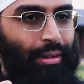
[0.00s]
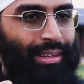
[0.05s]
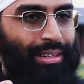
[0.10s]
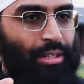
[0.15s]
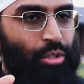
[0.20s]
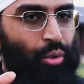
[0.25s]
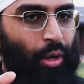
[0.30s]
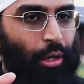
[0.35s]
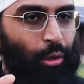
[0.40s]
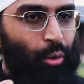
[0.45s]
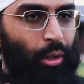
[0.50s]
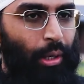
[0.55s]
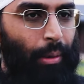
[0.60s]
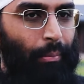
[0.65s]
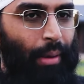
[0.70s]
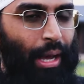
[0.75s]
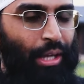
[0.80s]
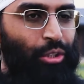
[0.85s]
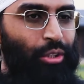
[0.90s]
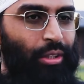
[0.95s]
Try to
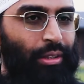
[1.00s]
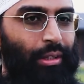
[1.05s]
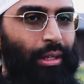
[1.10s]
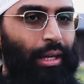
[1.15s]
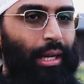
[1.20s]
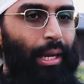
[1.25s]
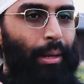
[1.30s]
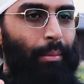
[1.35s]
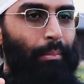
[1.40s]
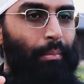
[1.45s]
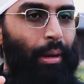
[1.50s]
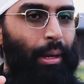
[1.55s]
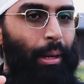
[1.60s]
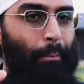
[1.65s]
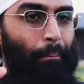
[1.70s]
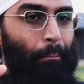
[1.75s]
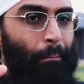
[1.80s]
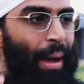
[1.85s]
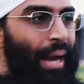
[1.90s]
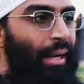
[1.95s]
imagine the
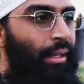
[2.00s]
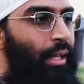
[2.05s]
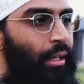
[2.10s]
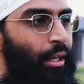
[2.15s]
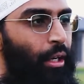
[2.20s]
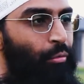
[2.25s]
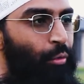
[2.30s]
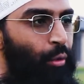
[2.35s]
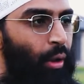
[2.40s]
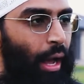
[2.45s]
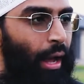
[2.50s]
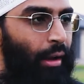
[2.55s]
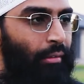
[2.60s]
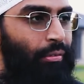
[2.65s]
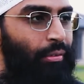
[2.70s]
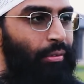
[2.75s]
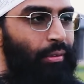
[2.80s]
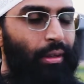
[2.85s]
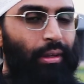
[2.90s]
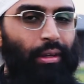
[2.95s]
impact that it would have.
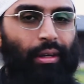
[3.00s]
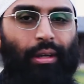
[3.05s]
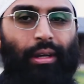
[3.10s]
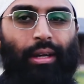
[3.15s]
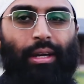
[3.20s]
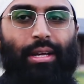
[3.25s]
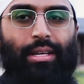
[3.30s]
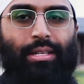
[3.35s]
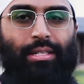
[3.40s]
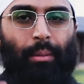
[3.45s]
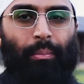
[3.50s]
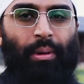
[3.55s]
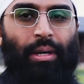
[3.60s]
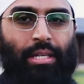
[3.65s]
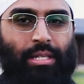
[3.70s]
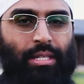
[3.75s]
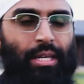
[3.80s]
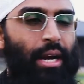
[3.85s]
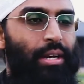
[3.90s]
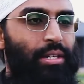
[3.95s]
Somebody
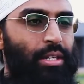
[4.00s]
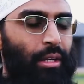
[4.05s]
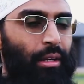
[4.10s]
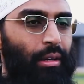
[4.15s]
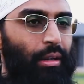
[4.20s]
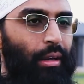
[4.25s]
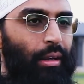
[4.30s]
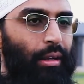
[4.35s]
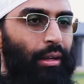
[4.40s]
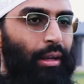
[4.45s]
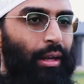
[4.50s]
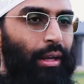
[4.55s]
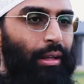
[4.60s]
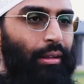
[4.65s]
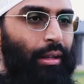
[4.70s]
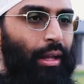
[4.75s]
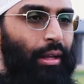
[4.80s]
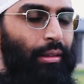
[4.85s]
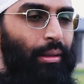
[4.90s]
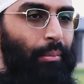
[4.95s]
stands in
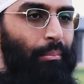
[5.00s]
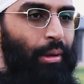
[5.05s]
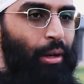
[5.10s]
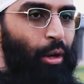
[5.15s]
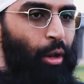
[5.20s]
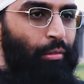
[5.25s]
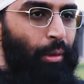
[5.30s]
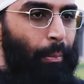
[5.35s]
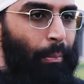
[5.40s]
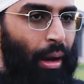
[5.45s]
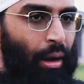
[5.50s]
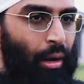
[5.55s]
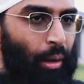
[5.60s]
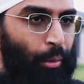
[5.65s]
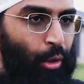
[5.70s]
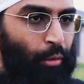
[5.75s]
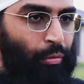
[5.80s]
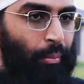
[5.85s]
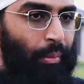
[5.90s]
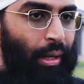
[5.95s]
the middle of the
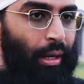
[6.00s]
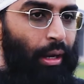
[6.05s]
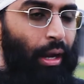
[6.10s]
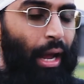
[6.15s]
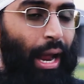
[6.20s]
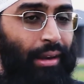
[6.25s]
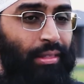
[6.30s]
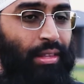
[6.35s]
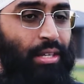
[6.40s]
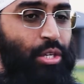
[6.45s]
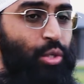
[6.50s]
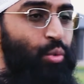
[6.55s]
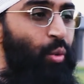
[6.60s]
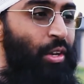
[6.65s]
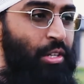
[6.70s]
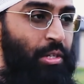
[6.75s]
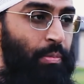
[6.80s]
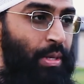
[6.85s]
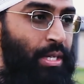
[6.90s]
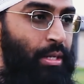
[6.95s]
Parliament of America, and this is what
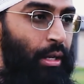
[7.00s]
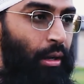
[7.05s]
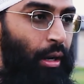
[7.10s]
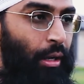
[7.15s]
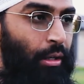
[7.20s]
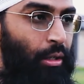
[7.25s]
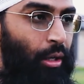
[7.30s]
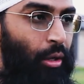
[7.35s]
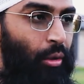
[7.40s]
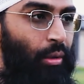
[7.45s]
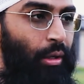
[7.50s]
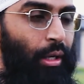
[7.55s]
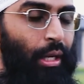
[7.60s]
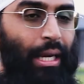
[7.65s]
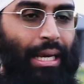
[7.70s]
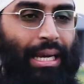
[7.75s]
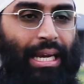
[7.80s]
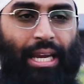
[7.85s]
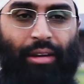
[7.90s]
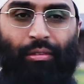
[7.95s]
is missing right now.
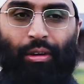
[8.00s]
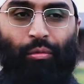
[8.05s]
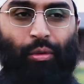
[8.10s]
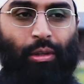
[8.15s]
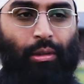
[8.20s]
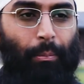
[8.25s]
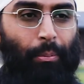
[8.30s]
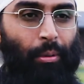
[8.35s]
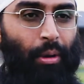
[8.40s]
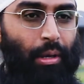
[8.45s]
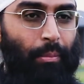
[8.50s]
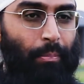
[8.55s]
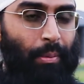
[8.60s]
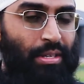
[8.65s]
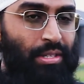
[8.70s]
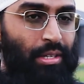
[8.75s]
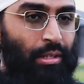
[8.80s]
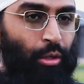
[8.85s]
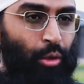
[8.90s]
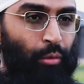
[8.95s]
Even with the
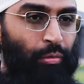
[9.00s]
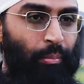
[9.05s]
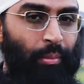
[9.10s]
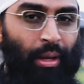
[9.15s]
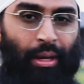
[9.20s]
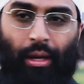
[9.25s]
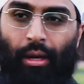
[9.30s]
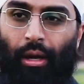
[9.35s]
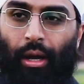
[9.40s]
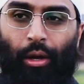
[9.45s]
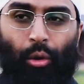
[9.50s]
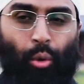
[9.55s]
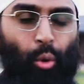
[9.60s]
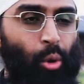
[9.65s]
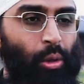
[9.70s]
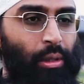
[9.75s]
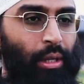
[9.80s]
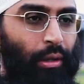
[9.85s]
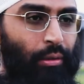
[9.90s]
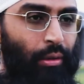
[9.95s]
President of America and
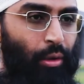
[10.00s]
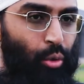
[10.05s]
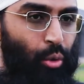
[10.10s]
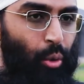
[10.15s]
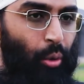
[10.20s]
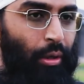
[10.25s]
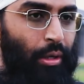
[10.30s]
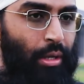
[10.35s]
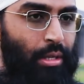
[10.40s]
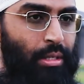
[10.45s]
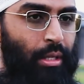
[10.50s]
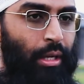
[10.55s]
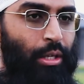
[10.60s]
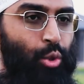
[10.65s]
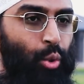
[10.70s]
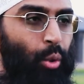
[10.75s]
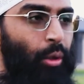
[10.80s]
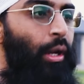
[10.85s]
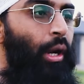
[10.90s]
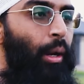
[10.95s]
all the other authorities, they're
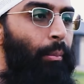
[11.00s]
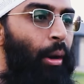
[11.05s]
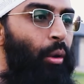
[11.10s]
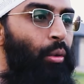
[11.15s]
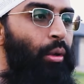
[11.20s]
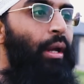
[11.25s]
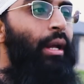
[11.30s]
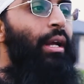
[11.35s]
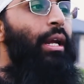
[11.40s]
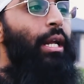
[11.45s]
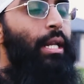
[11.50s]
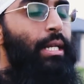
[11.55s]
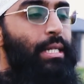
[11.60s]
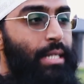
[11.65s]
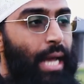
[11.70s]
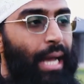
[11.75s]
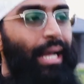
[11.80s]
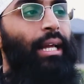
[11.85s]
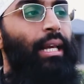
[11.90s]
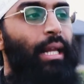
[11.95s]
talking about
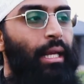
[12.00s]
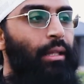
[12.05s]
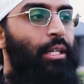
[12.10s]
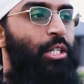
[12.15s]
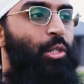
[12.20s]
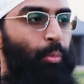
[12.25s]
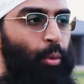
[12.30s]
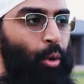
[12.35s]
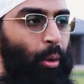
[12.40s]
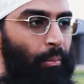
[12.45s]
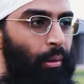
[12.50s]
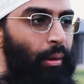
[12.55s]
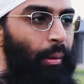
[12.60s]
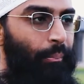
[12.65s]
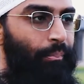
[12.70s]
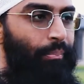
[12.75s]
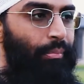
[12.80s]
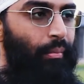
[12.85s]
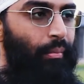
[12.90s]
tackling this problem